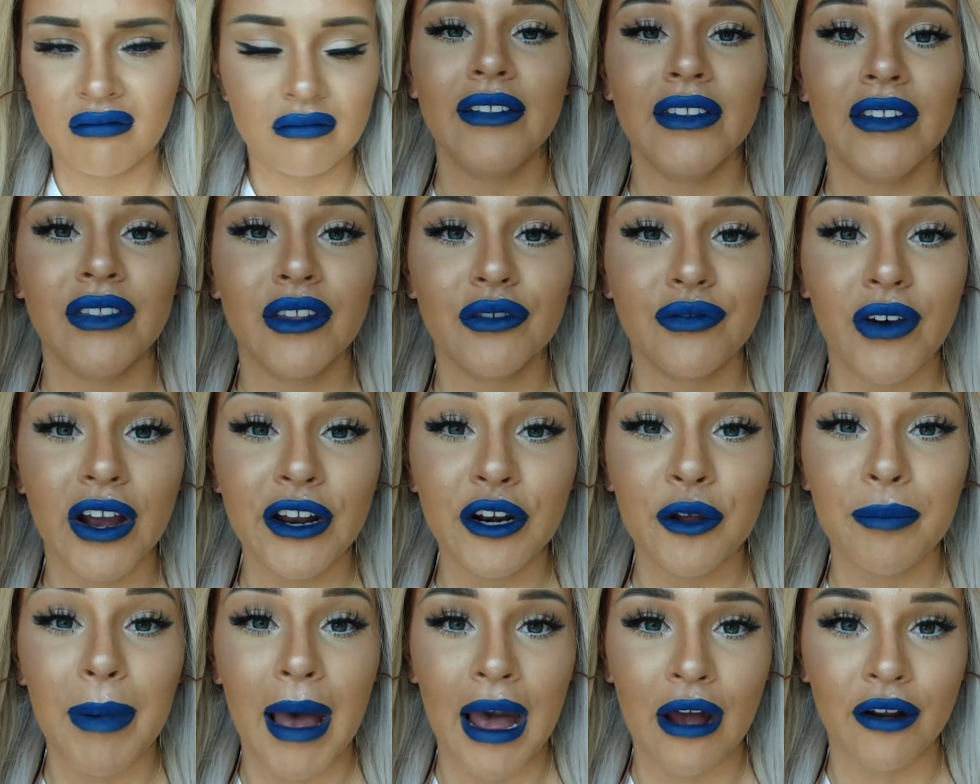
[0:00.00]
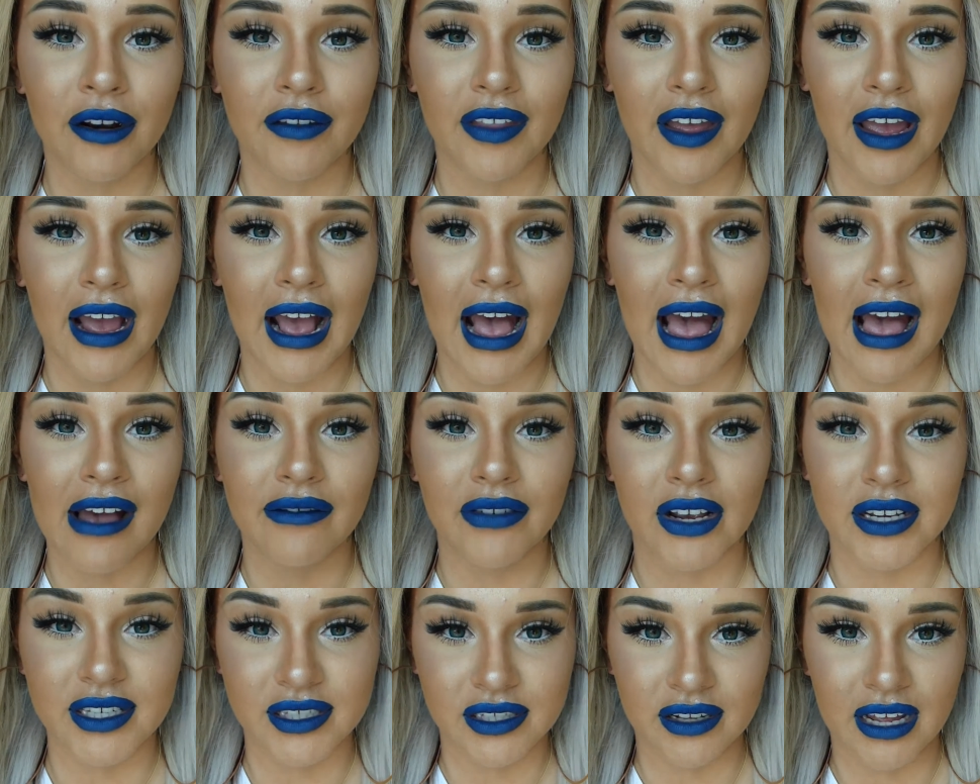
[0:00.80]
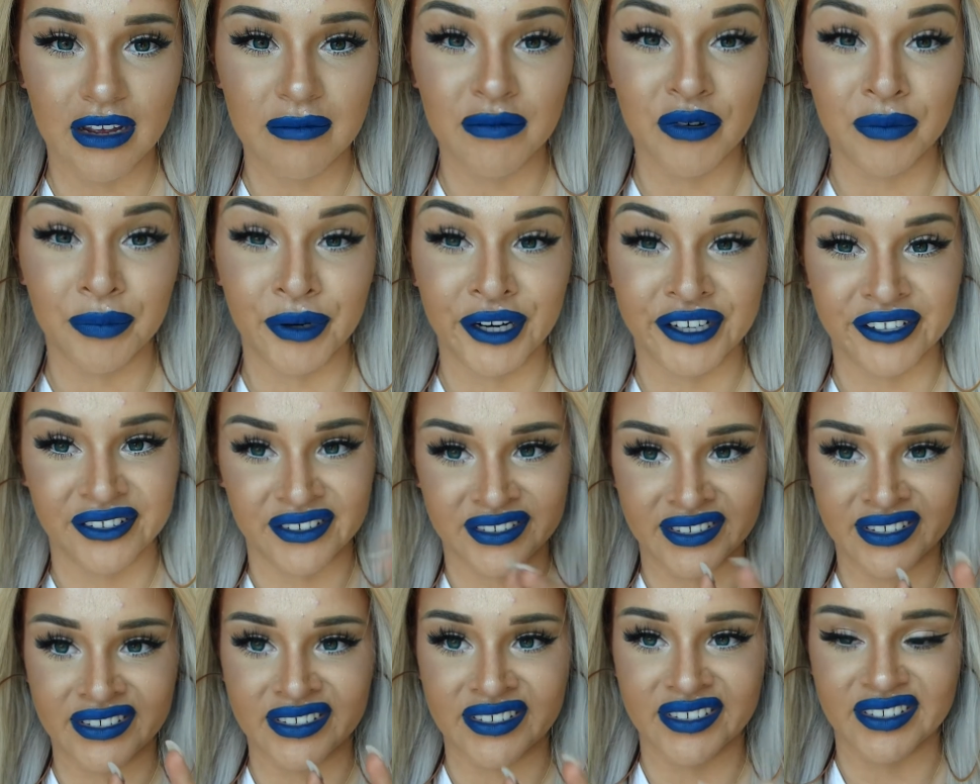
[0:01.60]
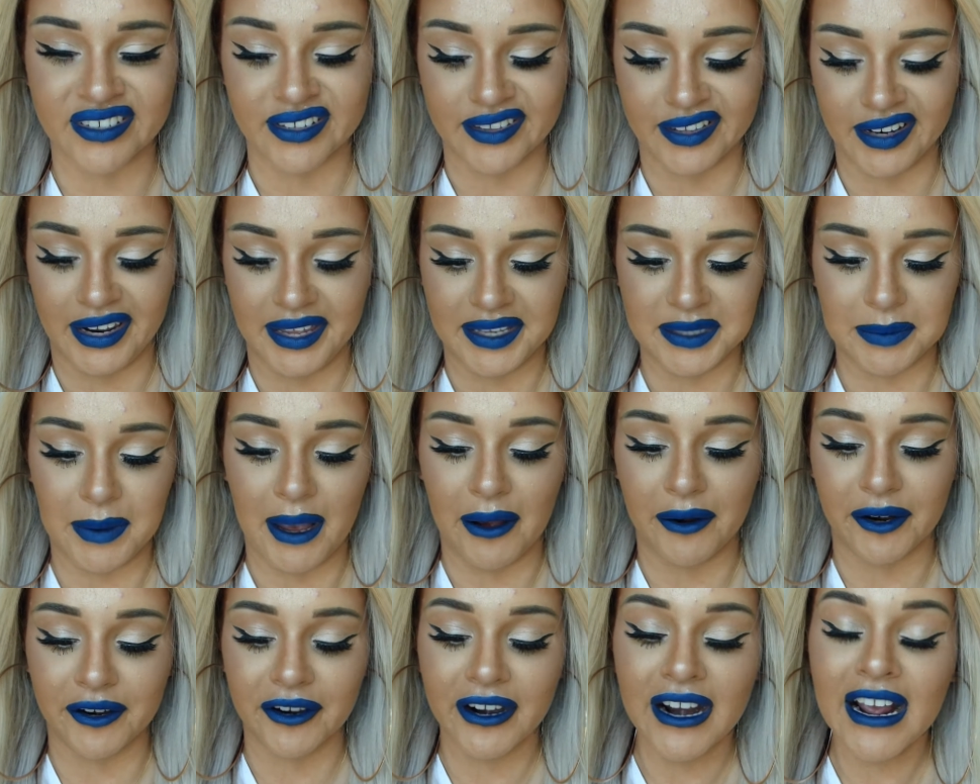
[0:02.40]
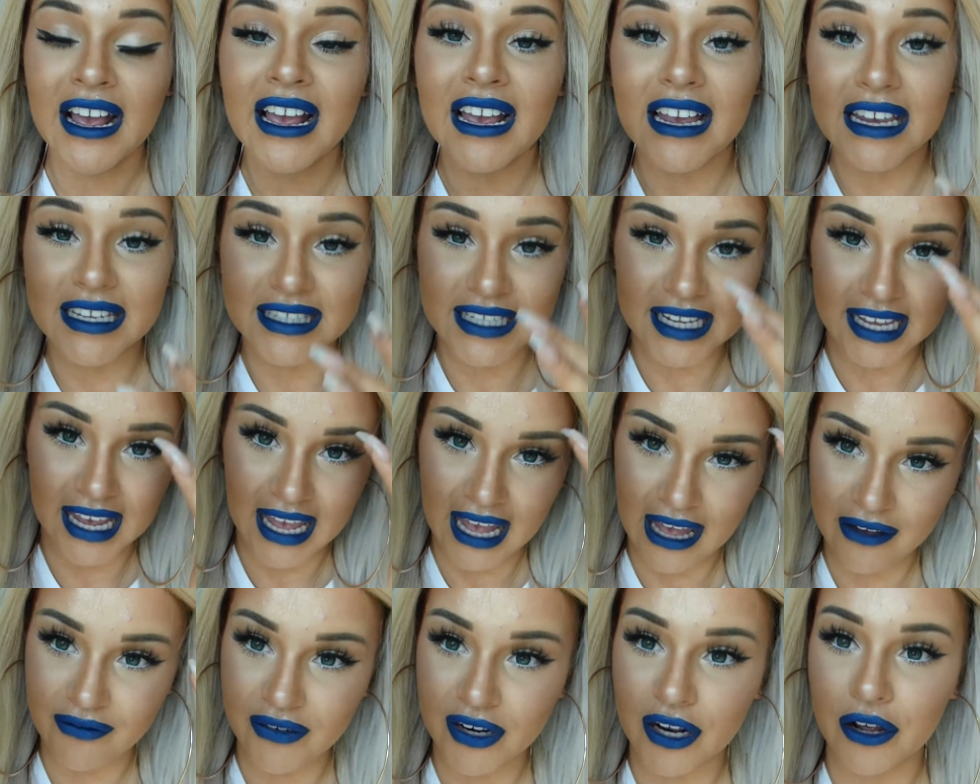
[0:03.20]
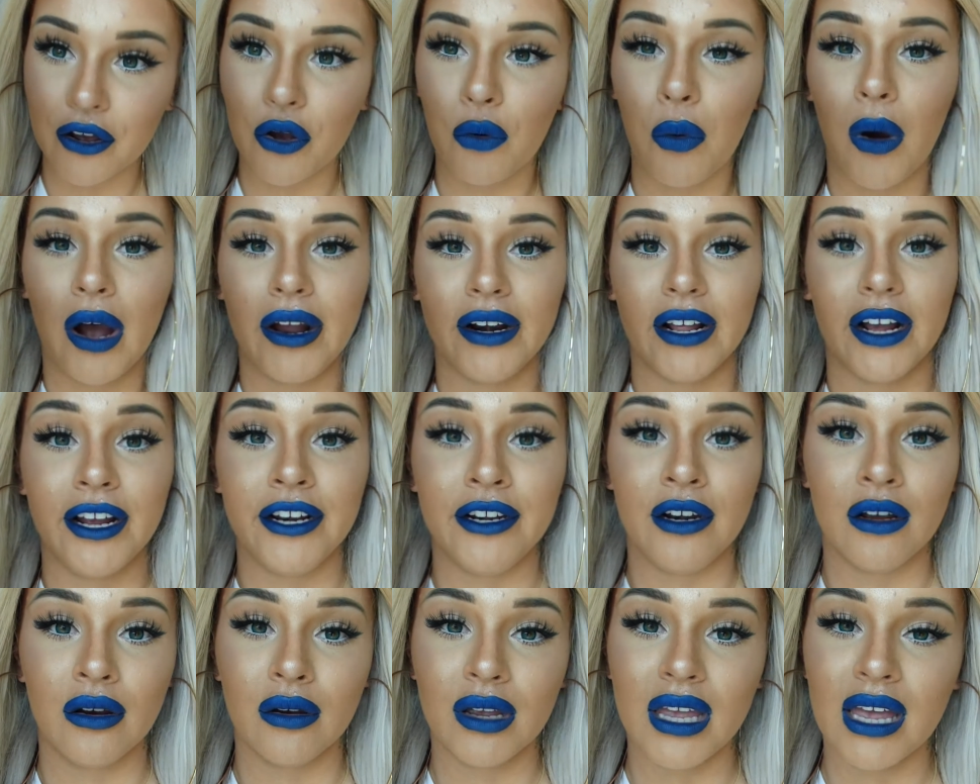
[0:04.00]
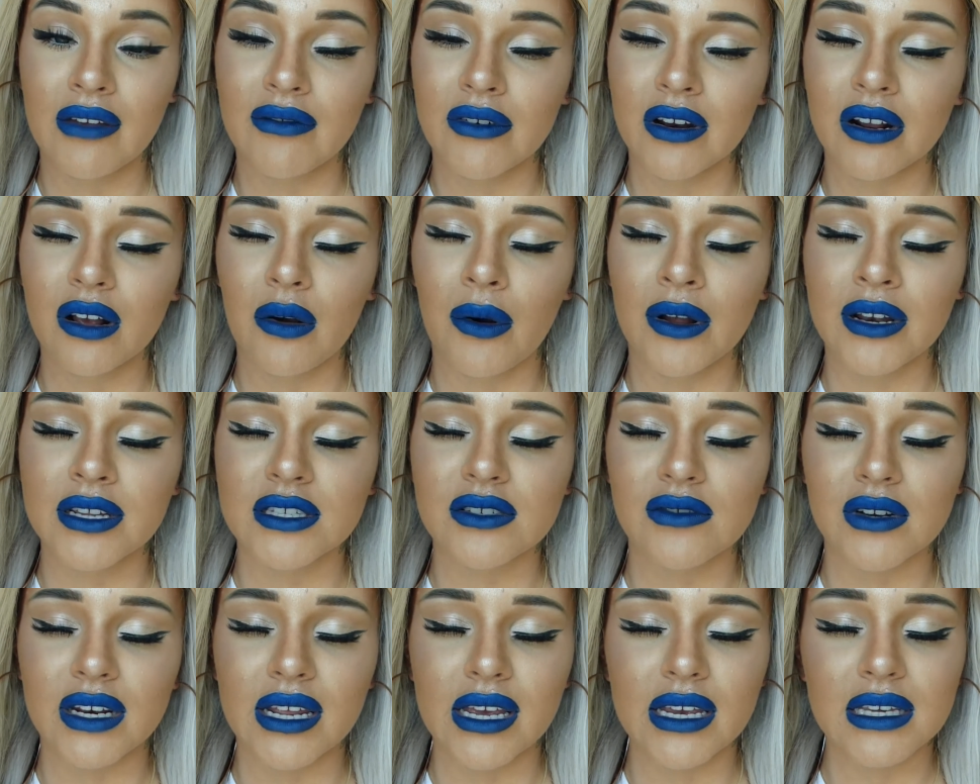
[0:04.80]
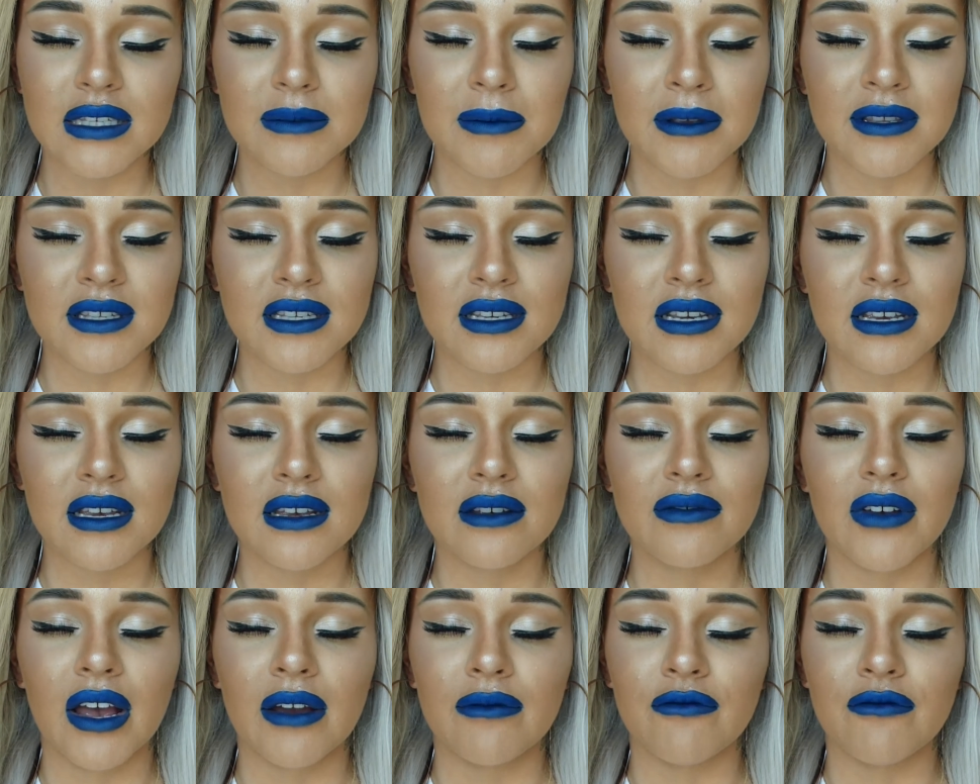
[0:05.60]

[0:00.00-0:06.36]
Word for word: And then the final powder that I have, I still have more products, it's just less powder, is the Kevyn Aucoin I know Kevyn Aucoin is really expensive.